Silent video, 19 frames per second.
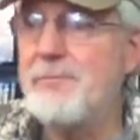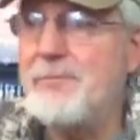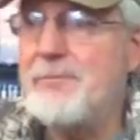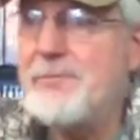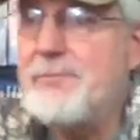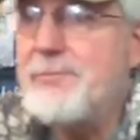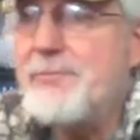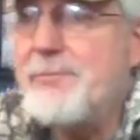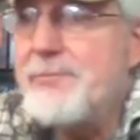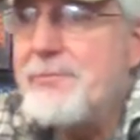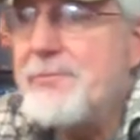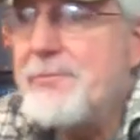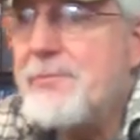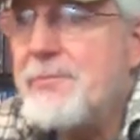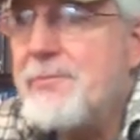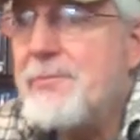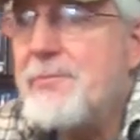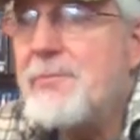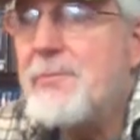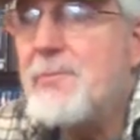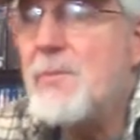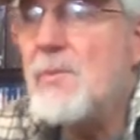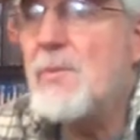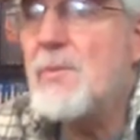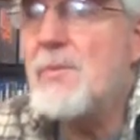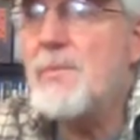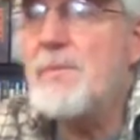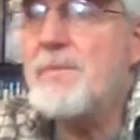
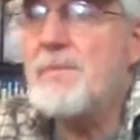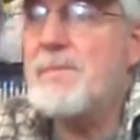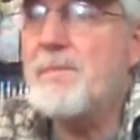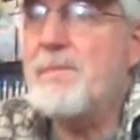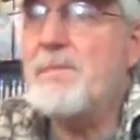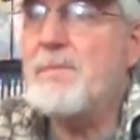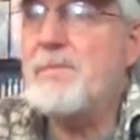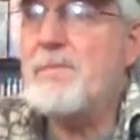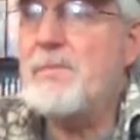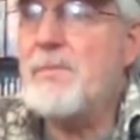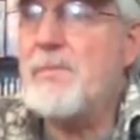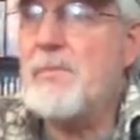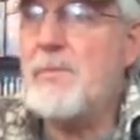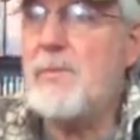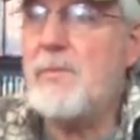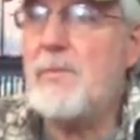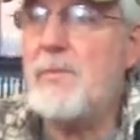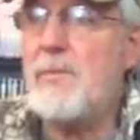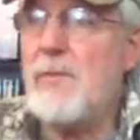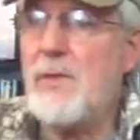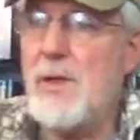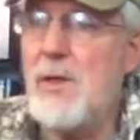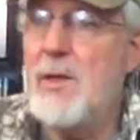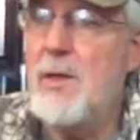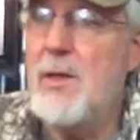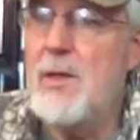[no speech]